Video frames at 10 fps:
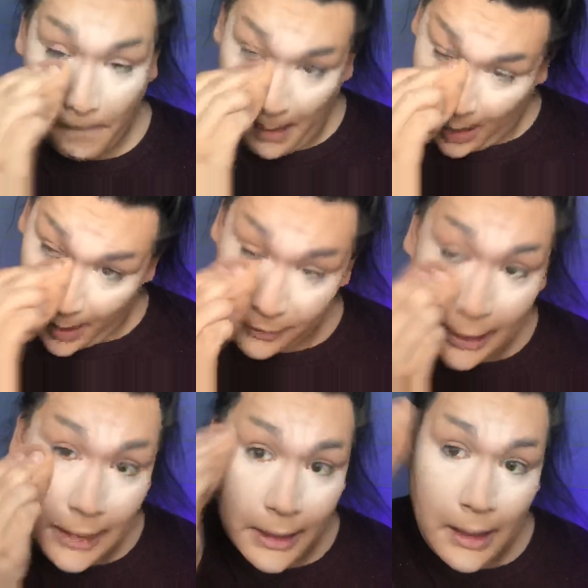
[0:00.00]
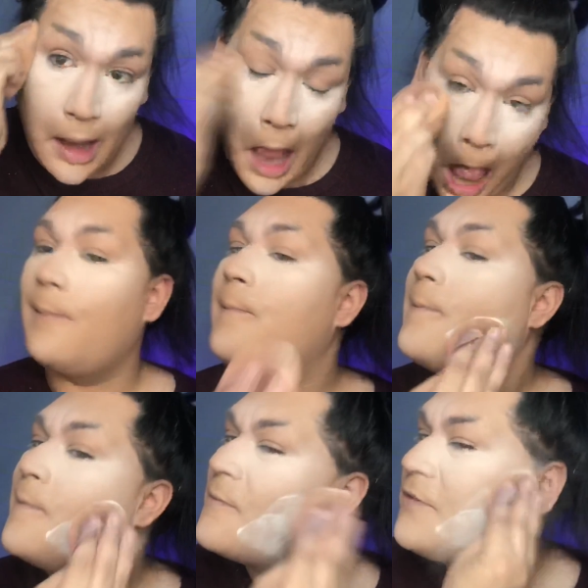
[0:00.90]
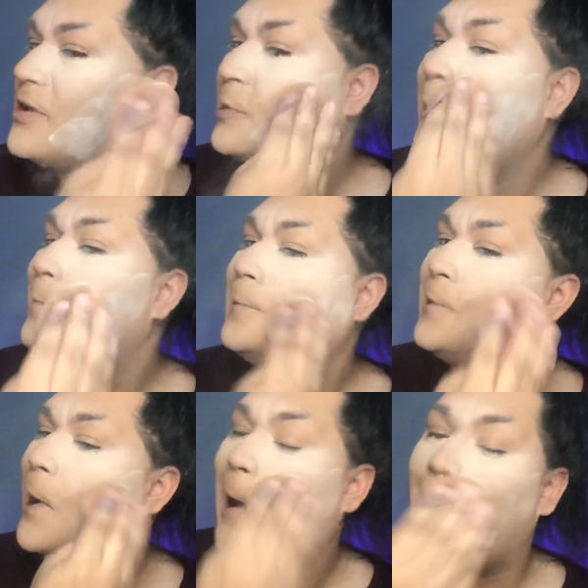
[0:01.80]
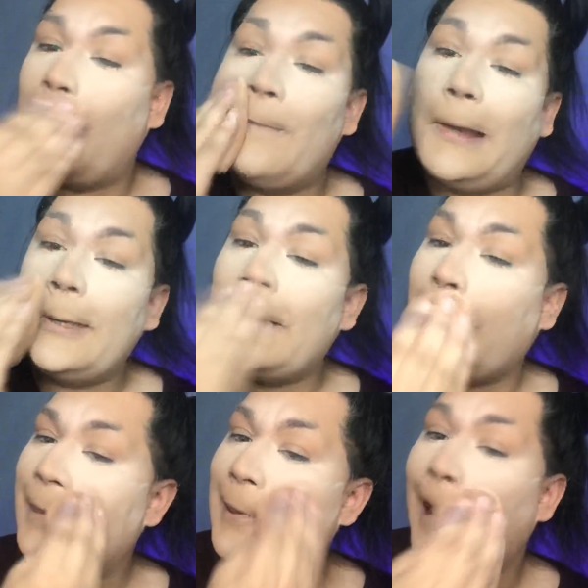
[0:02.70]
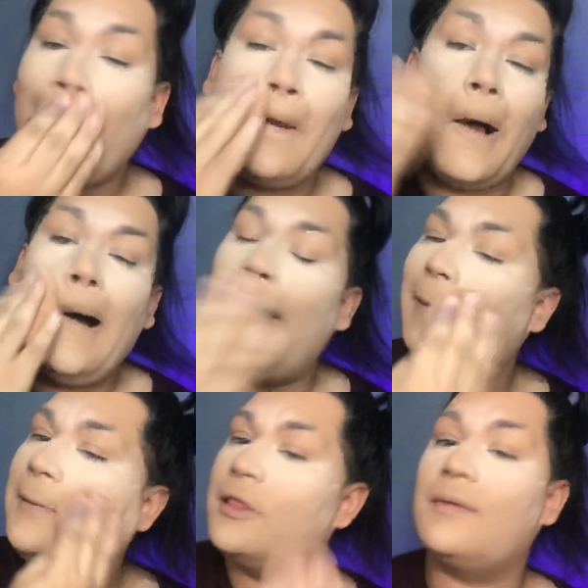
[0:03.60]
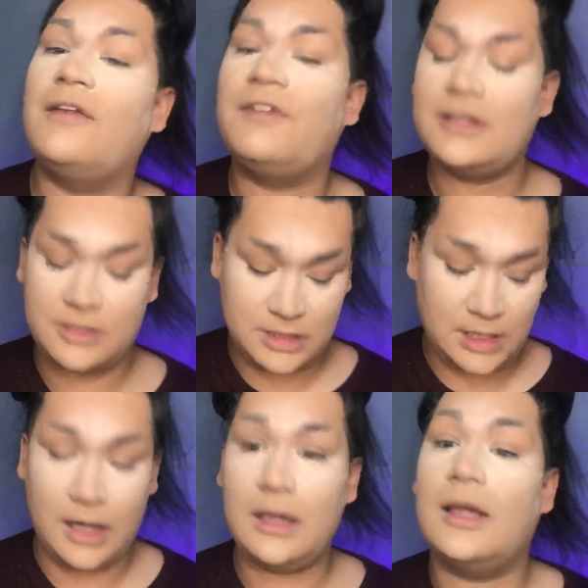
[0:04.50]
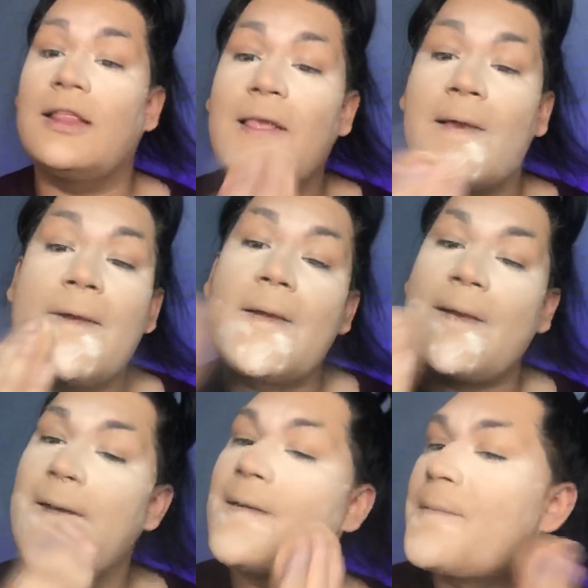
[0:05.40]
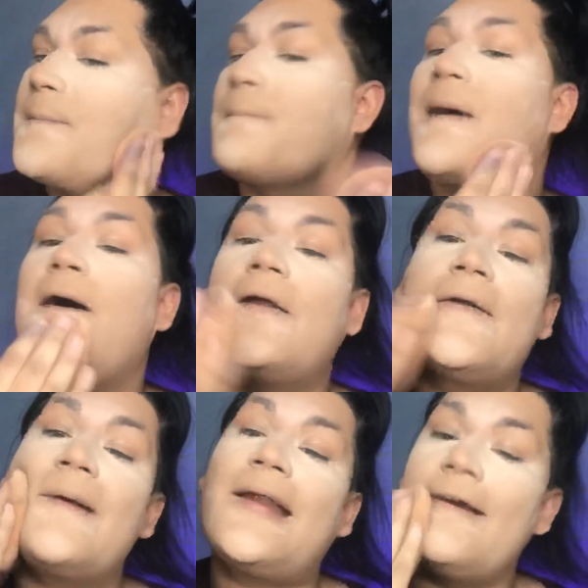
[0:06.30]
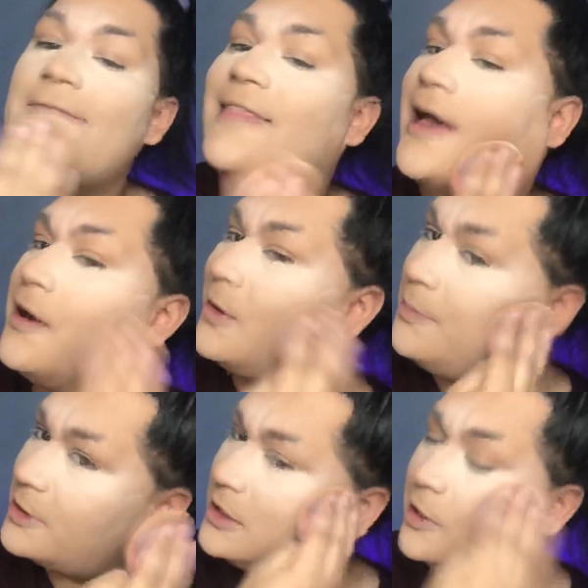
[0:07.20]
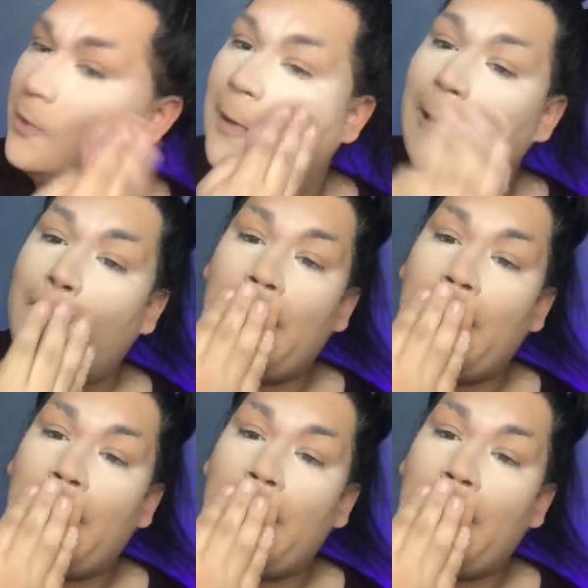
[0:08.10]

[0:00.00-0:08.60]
pop that in. First I do the highlight on my cheeks, and then all the rest of my face just kind of gets powdered right after that in no particular order.